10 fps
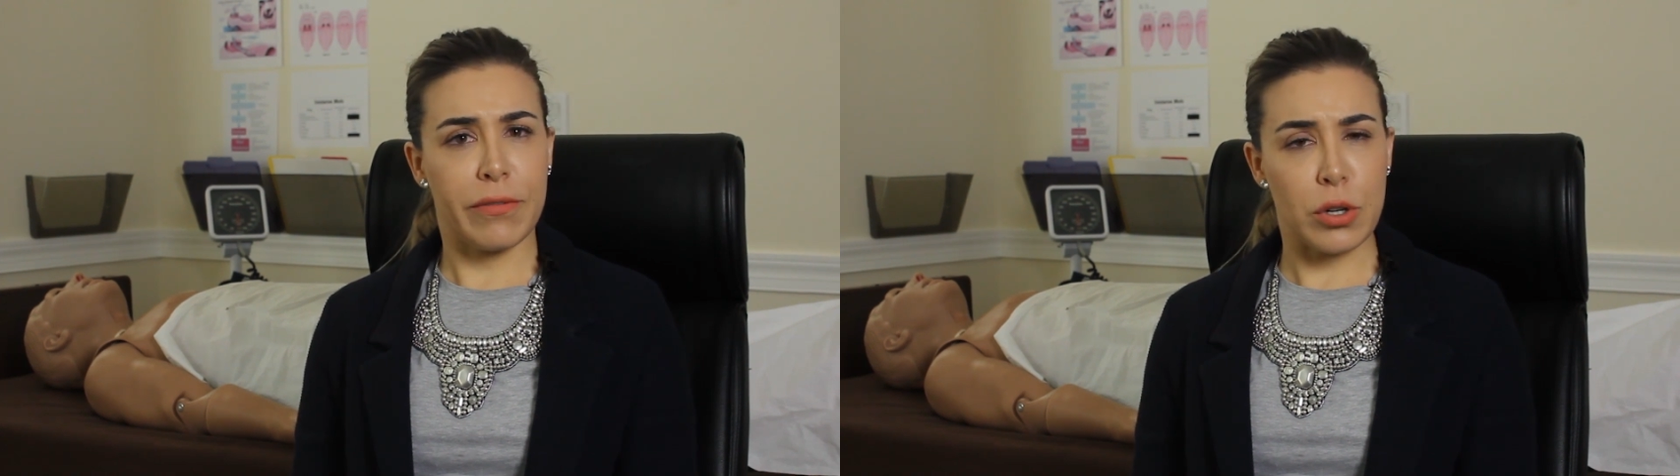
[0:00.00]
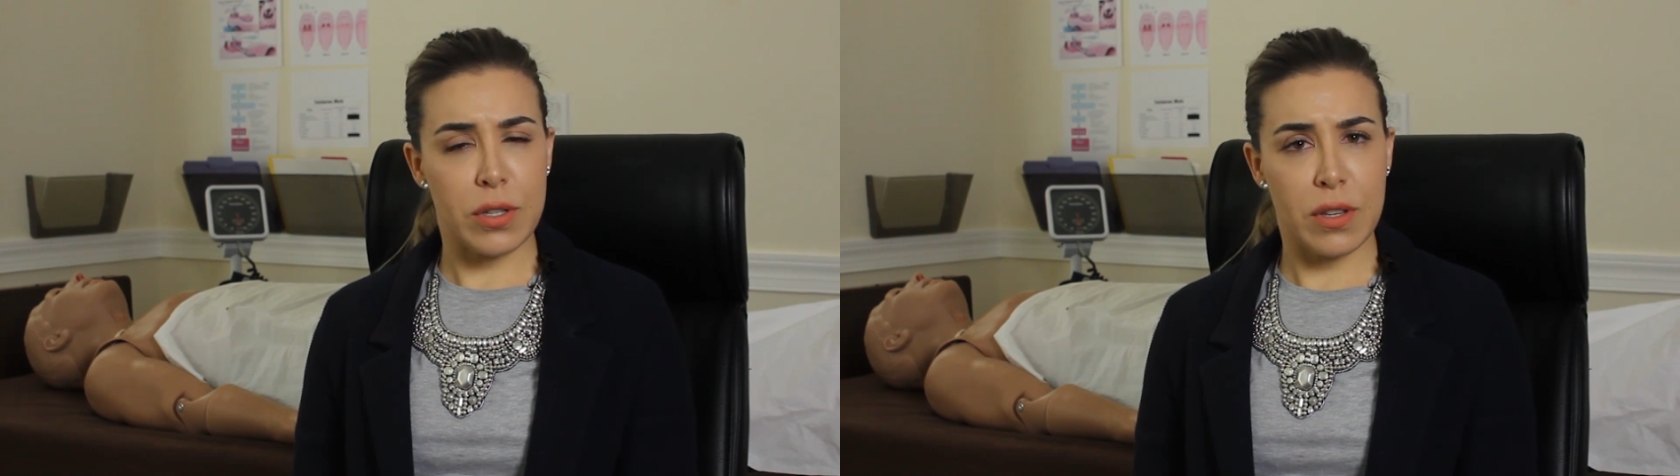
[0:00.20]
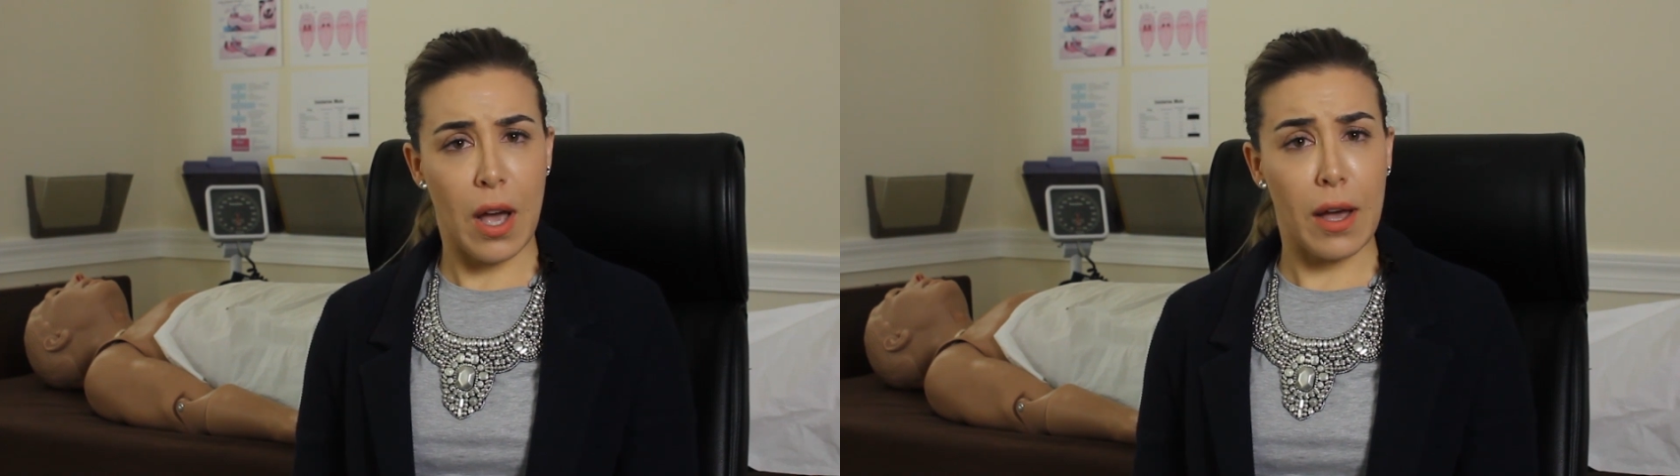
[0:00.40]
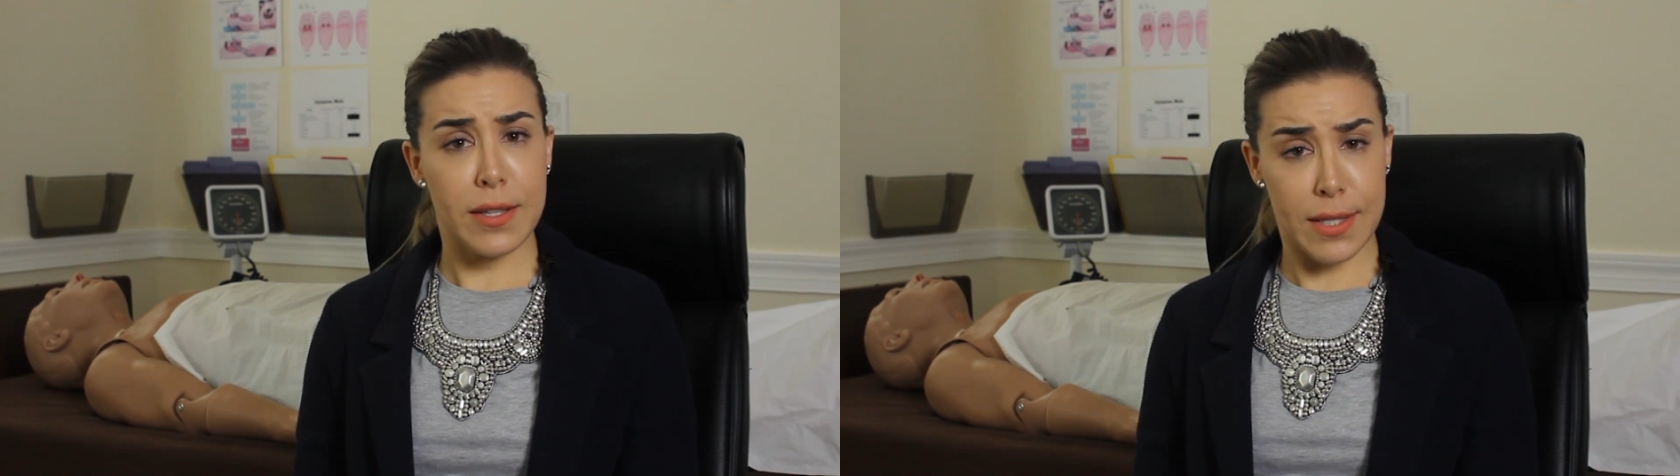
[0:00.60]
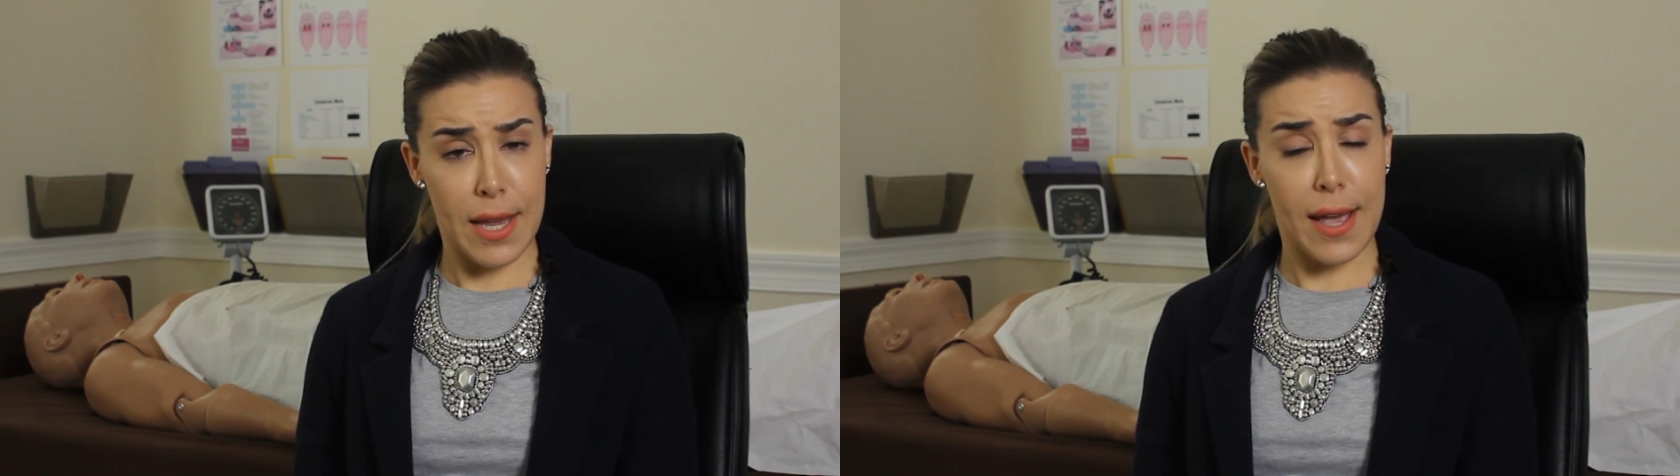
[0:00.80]
for
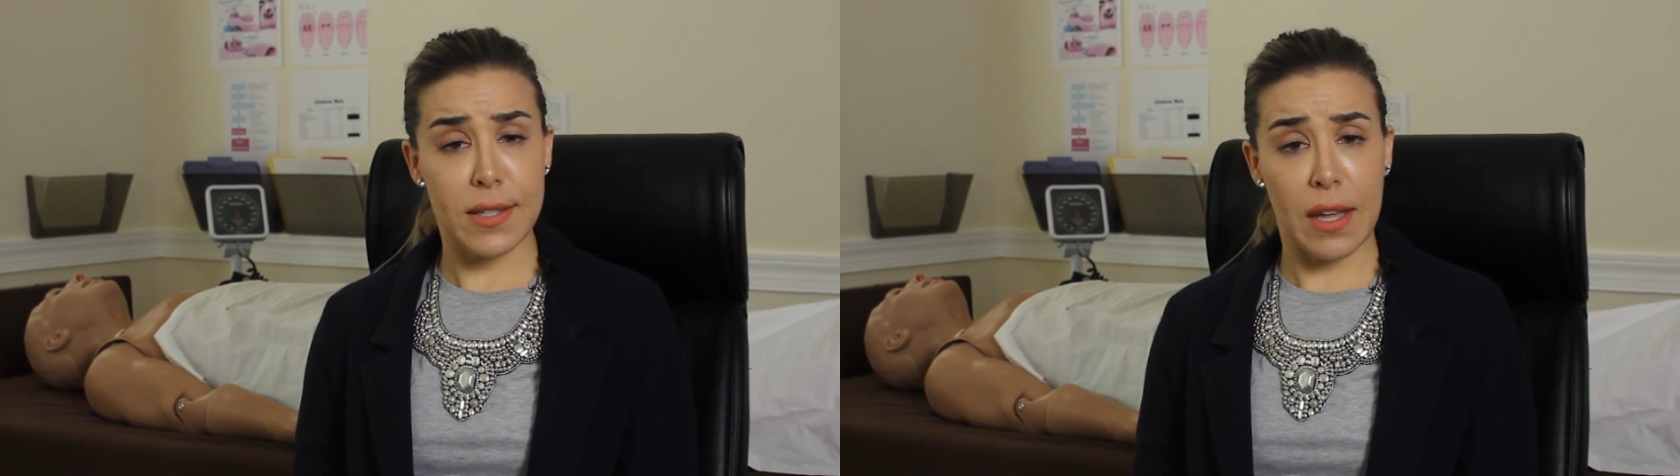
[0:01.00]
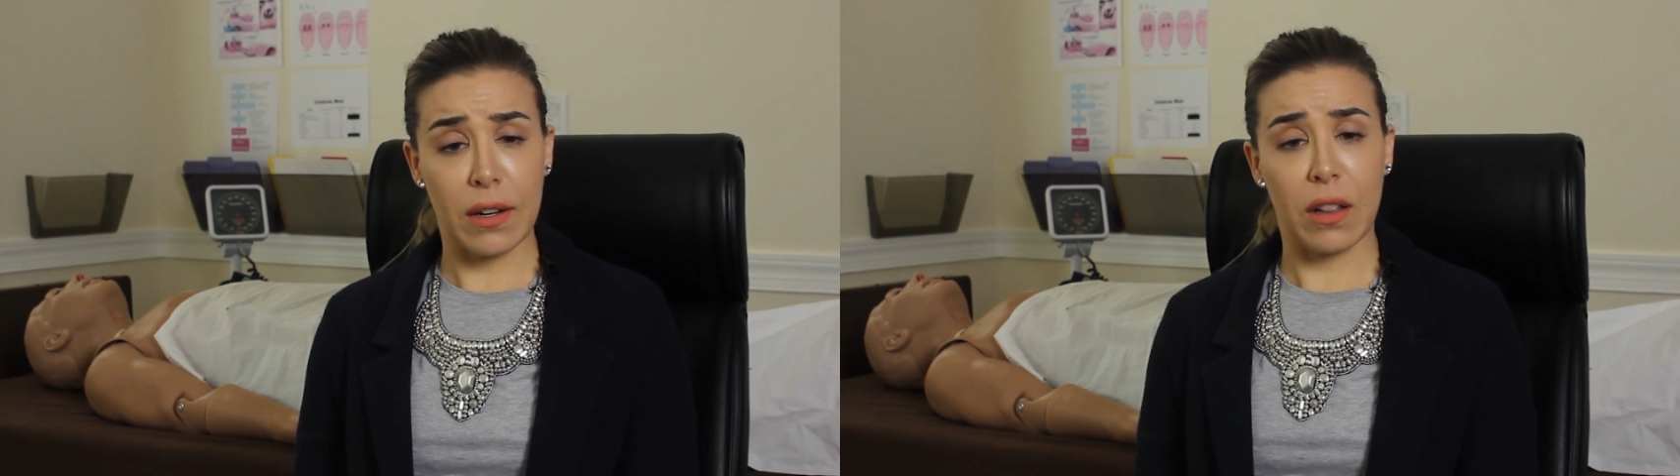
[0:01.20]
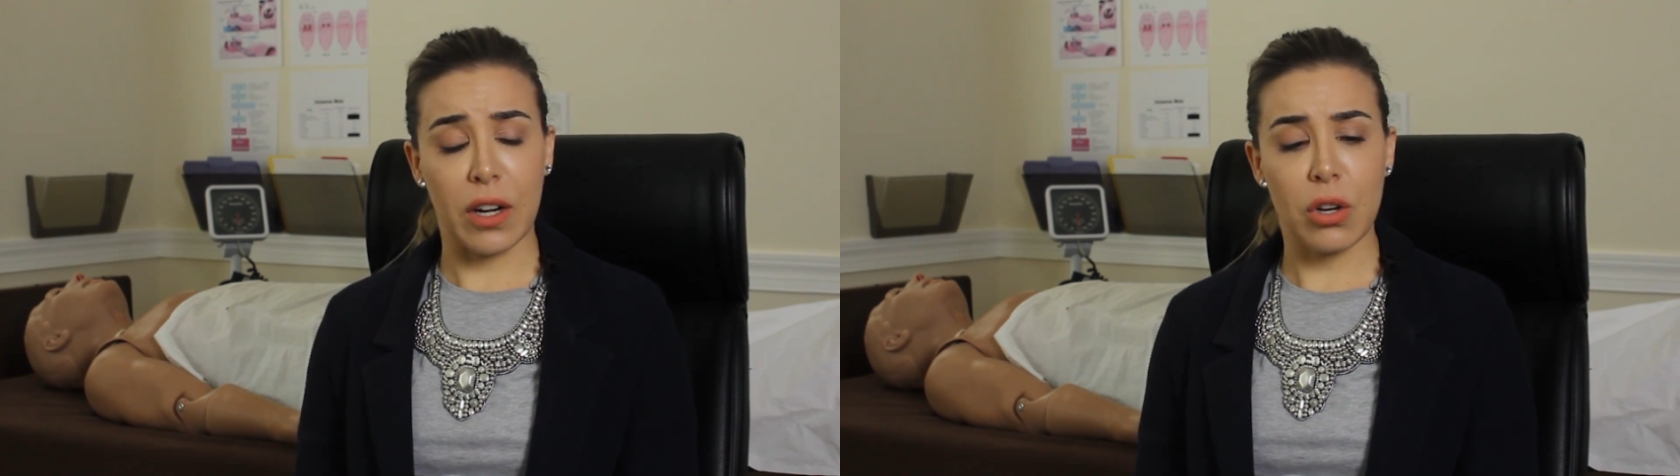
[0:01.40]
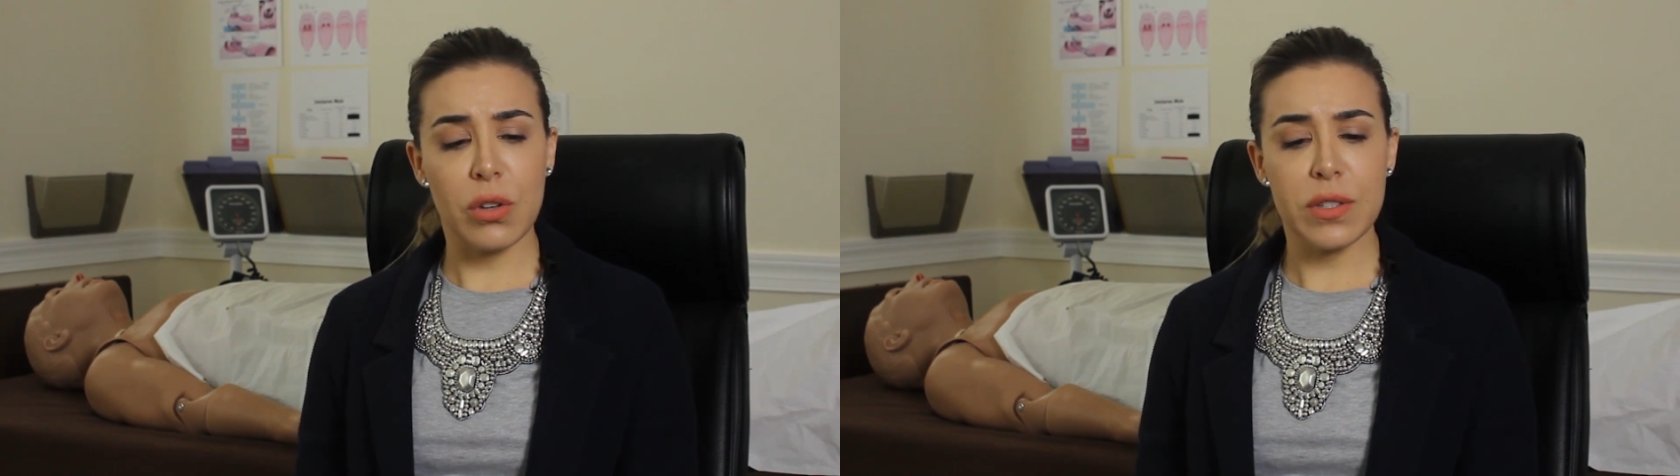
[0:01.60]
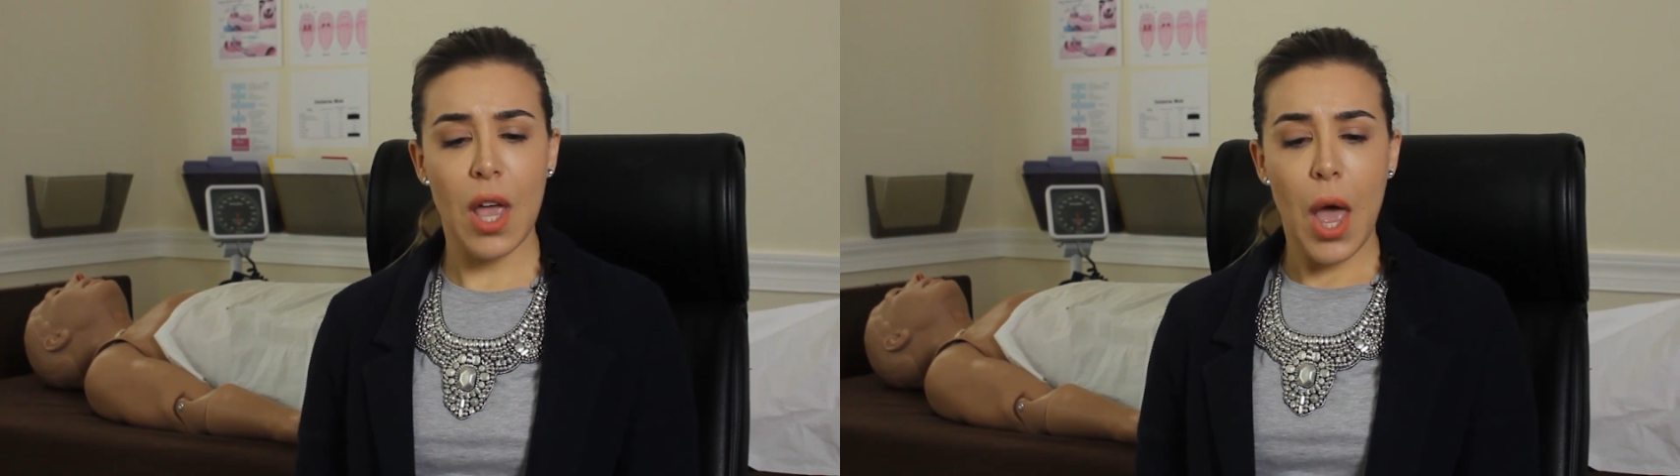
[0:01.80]
CS and
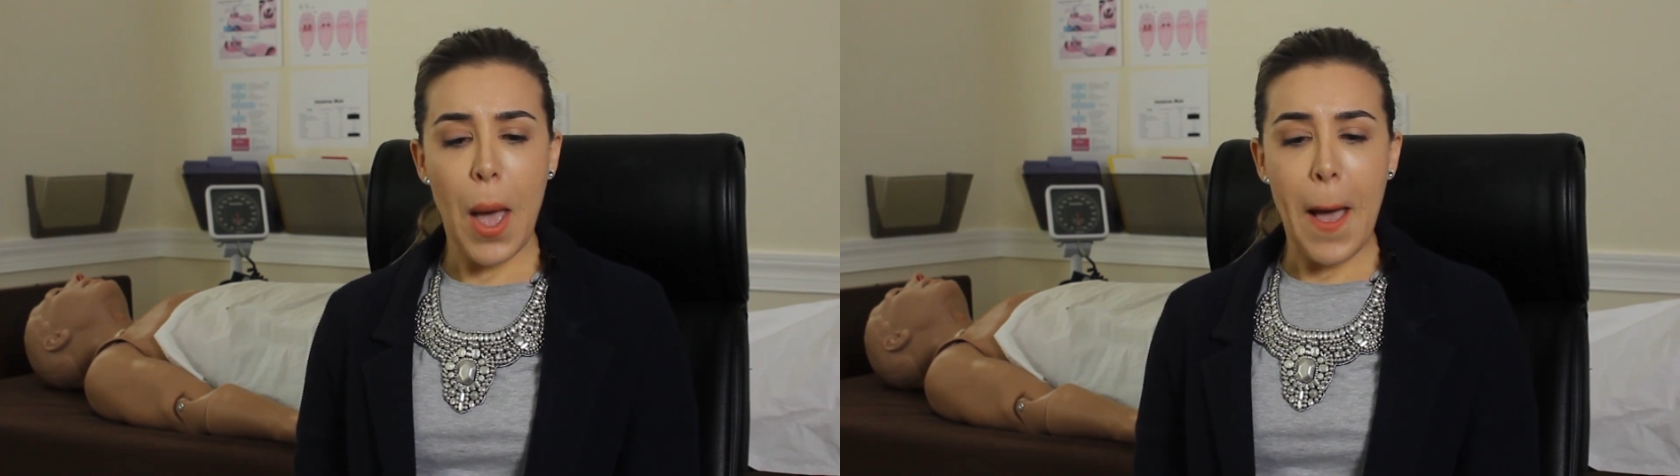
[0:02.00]
clinicals.